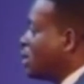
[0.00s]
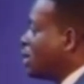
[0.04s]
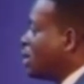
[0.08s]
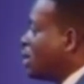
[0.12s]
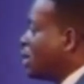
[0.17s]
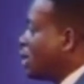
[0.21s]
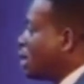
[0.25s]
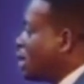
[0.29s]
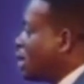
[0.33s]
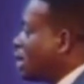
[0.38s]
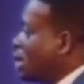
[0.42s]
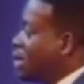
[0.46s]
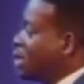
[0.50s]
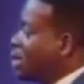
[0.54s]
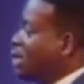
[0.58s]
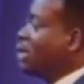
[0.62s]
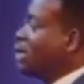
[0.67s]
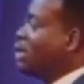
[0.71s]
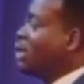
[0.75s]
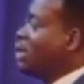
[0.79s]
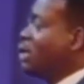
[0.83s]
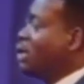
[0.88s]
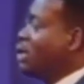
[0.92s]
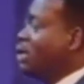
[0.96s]

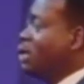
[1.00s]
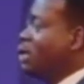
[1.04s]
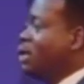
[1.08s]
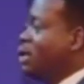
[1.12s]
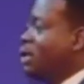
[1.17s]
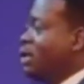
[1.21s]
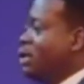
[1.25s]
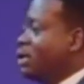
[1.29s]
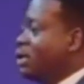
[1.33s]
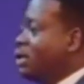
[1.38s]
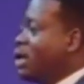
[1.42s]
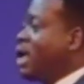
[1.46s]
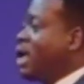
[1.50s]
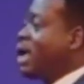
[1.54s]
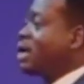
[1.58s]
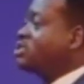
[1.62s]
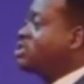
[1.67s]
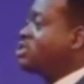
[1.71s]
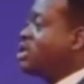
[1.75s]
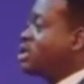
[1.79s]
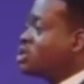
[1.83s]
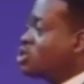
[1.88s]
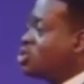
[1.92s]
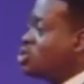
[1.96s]
in the
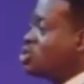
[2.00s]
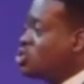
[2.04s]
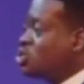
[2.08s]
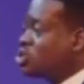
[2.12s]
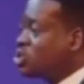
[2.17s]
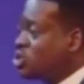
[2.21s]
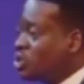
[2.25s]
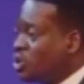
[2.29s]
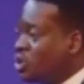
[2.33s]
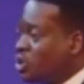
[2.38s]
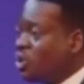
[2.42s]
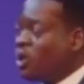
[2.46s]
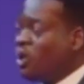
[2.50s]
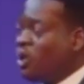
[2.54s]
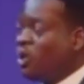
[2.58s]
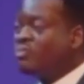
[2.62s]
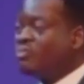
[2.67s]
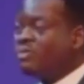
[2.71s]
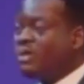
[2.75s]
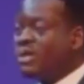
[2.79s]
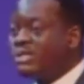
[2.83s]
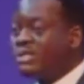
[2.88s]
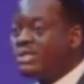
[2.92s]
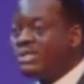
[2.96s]
execution of
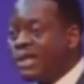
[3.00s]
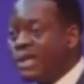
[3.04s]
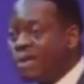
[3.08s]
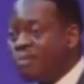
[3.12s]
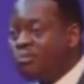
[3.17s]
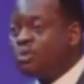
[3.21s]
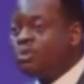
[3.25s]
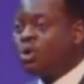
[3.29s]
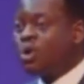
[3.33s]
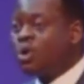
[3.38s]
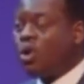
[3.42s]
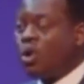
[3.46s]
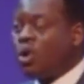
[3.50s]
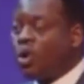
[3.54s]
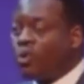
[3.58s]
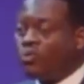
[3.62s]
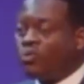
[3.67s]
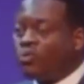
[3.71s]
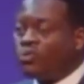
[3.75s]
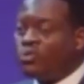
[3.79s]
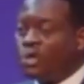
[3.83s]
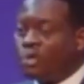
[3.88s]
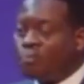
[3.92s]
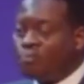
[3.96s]
the terms
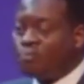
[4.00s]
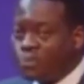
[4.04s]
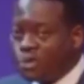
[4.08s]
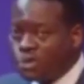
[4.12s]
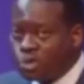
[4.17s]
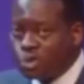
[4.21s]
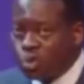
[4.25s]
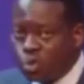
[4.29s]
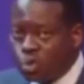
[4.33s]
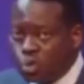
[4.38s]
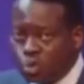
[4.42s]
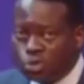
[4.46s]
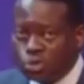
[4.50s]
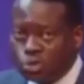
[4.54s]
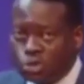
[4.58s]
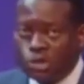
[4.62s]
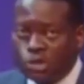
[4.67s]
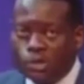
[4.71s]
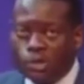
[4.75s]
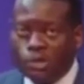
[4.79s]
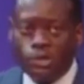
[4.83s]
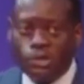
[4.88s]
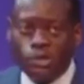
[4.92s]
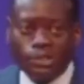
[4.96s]
of the priesthood,
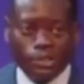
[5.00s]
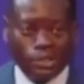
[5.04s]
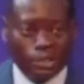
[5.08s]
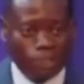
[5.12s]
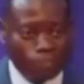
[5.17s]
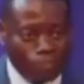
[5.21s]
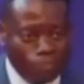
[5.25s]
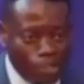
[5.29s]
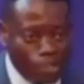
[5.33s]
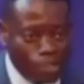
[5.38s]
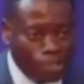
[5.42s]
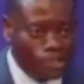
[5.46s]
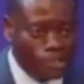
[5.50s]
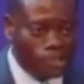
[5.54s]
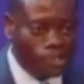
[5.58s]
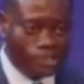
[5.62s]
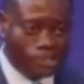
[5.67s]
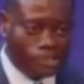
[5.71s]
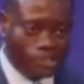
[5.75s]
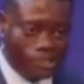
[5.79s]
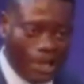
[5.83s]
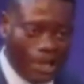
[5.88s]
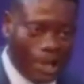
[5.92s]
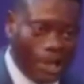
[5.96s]
it
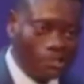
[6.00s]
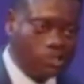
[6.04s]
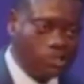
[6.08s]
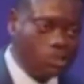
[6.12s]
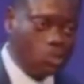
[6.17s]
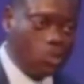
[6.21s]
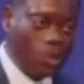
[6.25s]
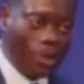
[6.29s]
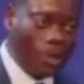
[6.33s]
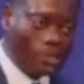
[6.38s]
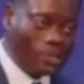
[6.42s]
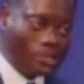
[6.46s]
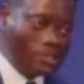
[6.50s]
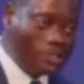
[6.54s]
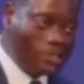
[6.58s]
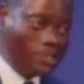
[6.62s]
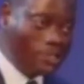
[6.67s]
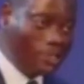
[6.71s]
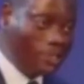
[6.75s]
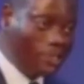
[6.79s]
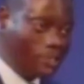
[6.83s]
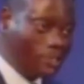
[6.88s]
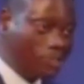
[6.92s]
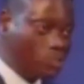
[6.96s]
means that you are
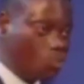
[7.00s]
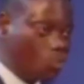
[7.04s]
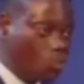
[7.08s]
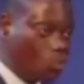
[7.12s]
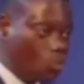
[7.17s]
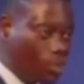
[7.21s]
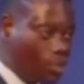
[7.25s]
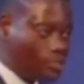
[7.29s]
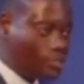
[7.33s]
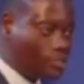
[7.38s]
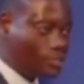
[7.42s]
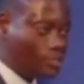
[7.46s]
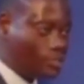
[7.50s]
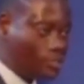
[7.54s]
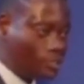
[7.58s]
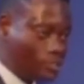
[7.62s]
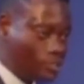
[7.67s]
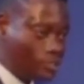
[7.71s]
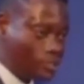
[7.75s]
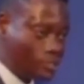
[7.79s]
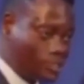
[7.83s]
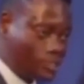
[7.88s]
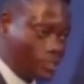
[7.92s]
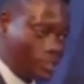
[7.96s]
dealing with
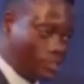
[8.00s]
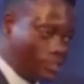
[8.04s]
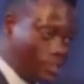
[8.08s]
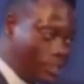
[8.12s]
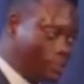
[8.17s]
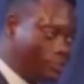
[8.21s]
Satan.